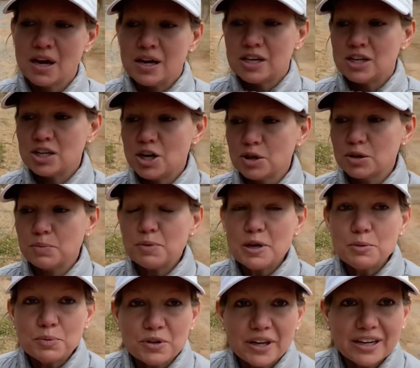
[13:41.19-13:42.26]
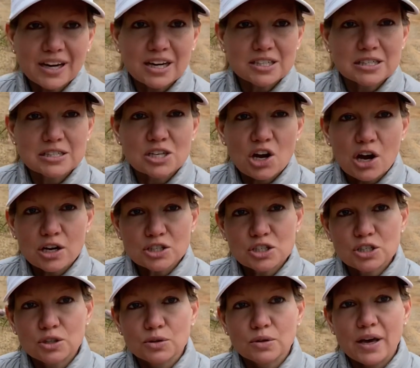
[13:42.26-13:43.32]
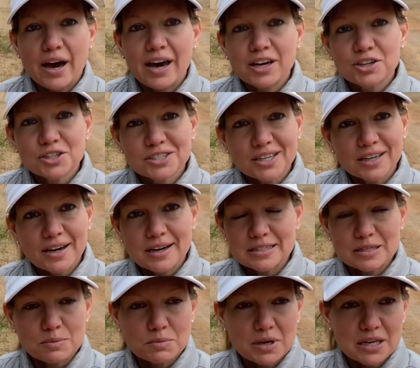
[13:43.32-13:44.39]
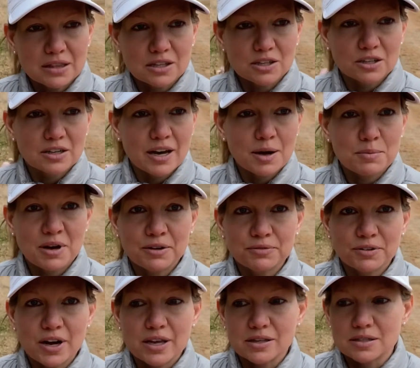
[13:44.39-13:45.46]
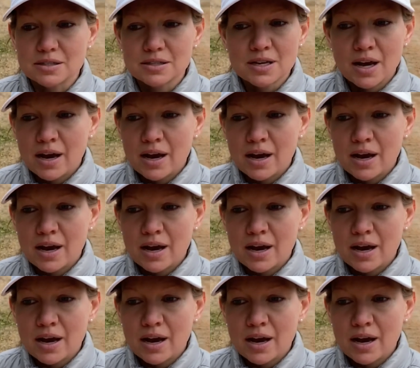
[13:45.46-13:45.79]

you know, the people I got to talk to, the hikers I got to meet that are now my friends.